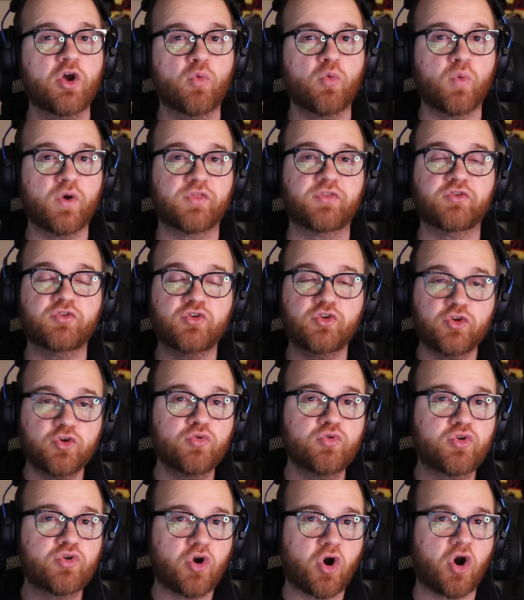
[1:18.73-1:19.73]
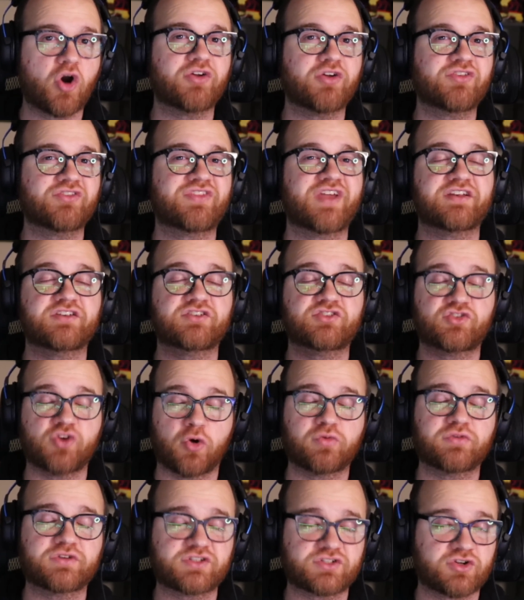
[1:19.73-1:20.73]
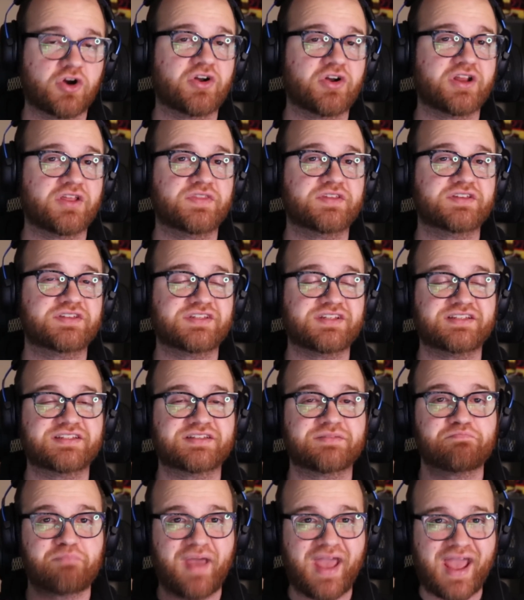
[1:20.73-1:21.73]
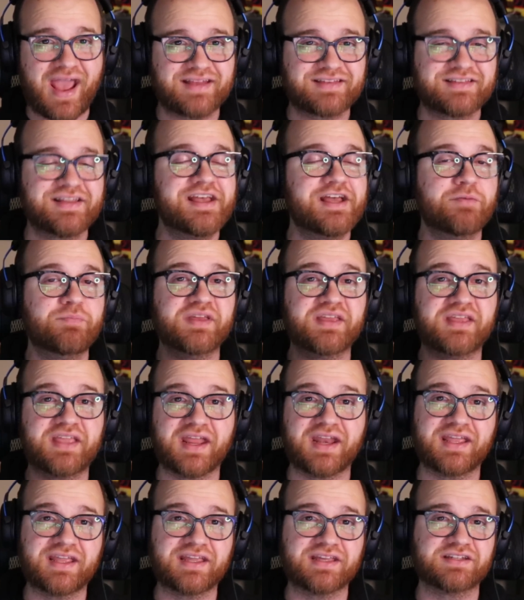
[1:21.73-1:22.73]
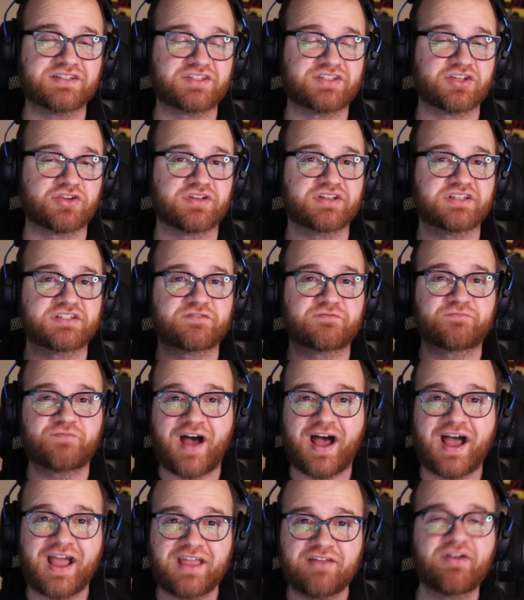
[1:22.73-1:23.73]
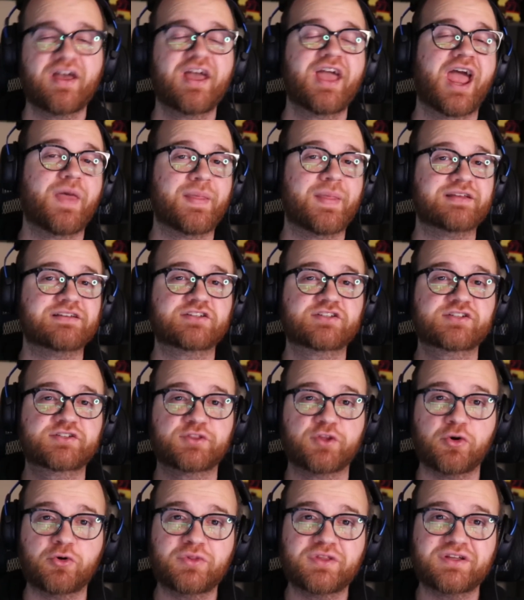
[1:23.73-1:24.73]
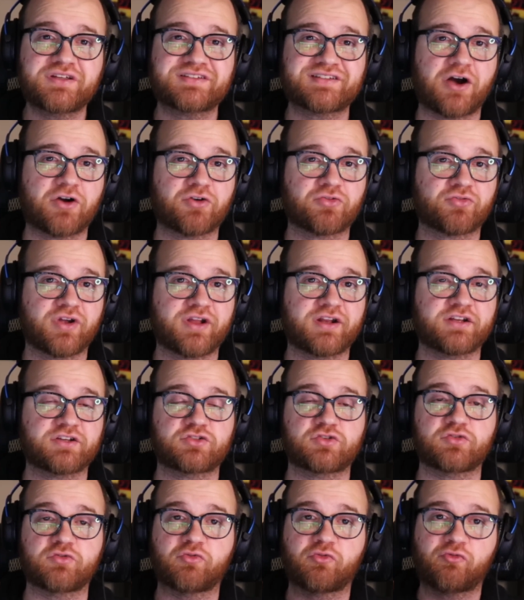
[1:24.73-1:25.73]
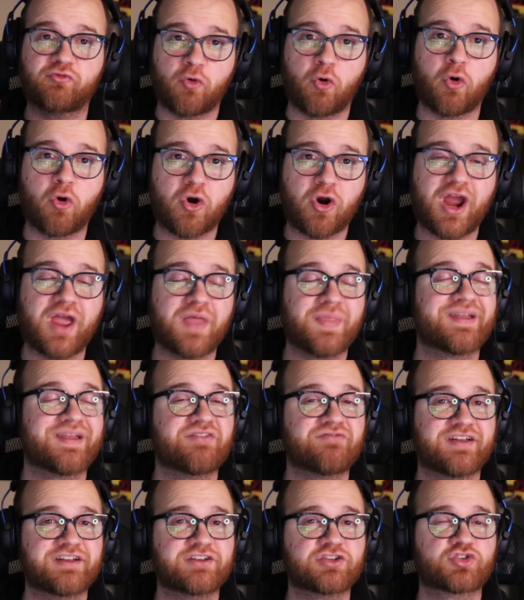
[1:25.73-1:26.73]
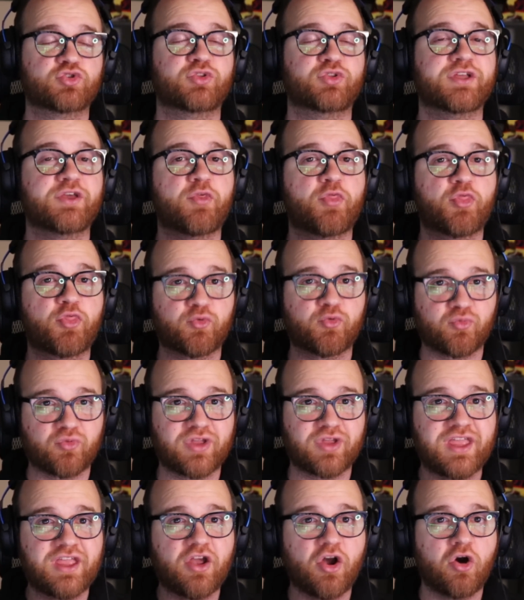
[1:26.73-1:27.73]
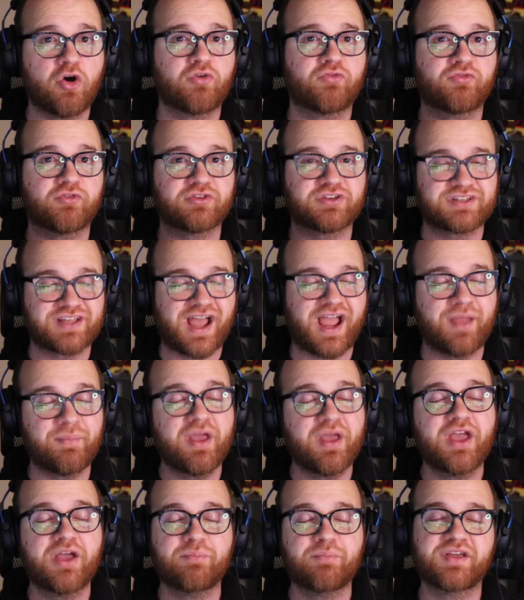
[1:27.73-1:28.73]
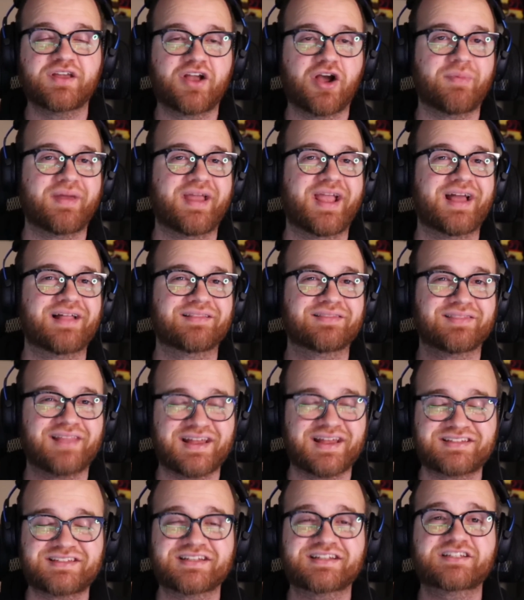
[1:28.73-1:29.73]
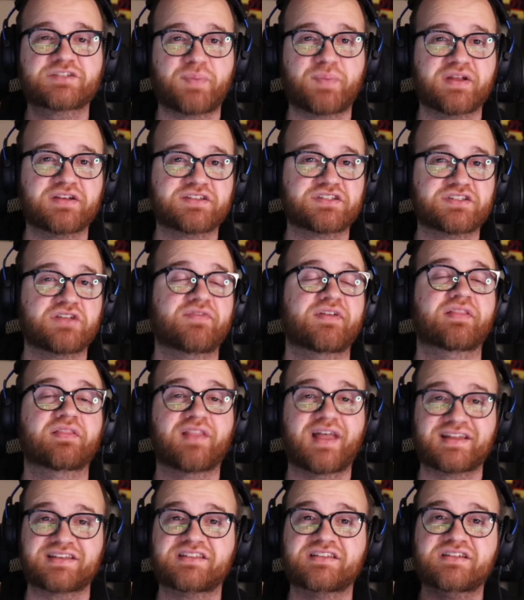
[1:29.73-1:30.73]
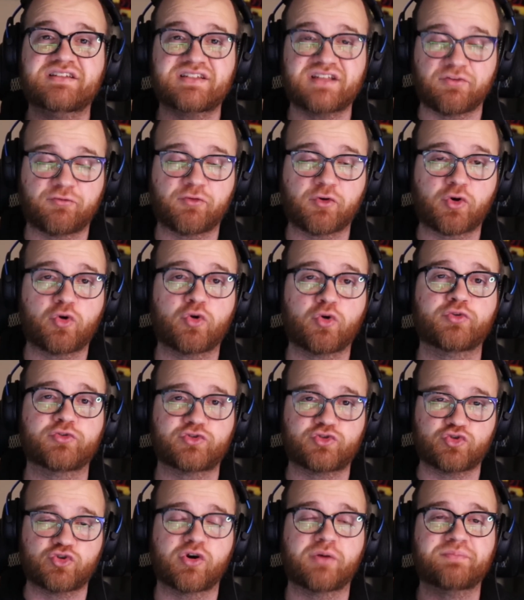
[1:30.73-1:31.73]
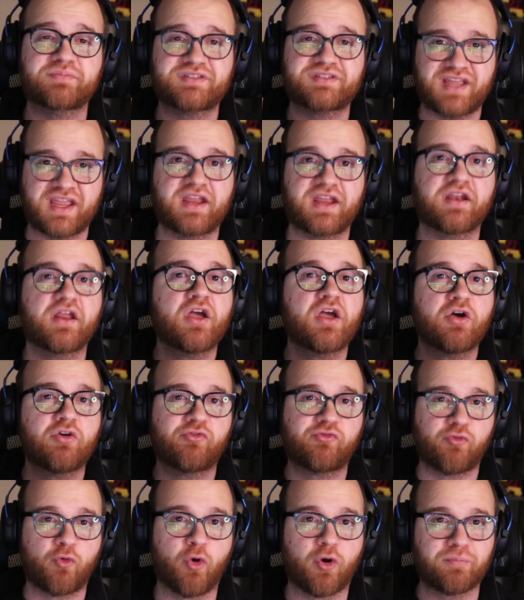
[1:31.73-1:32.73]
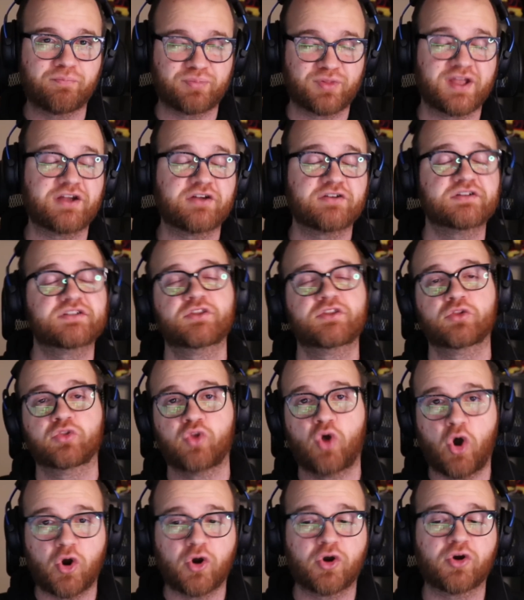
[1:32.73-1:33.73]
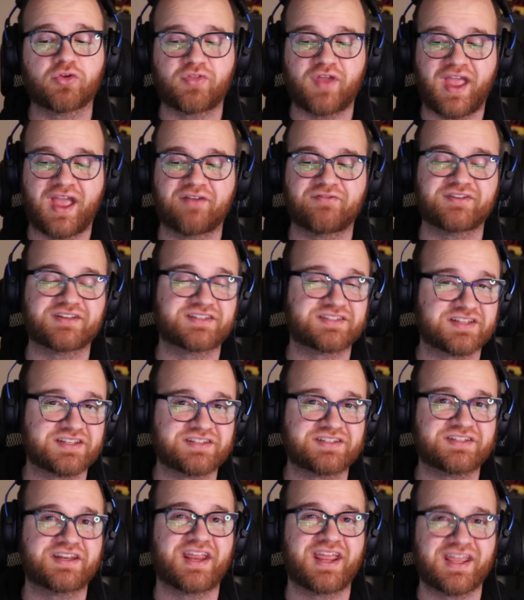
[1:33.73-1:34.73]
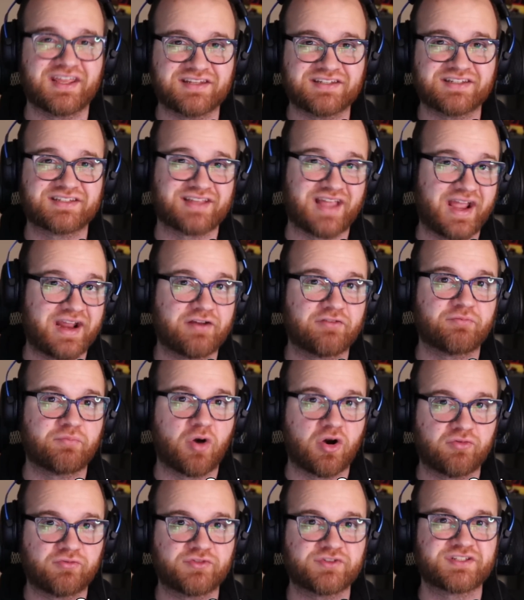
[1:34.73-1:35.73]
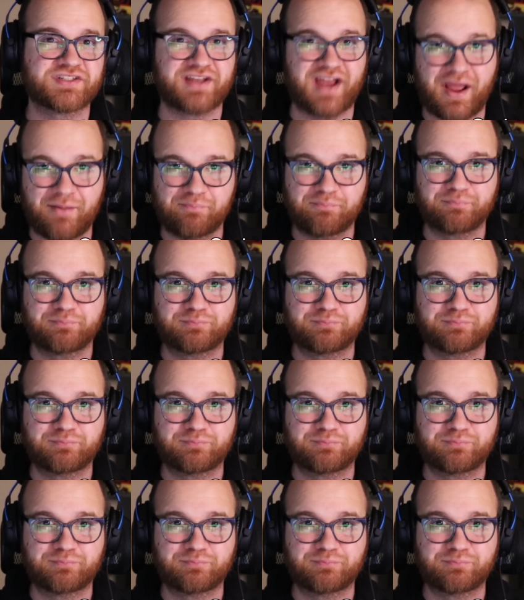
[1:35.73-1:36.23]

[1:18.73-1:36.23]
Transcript: with new cards that don't start in the season pass beginning in Series 5 and then slowly downgrading to 4 and then eventually 3 over time, becoming less expensive and less difficult to obtain for players the longer they have existed inside of Marvel Snap.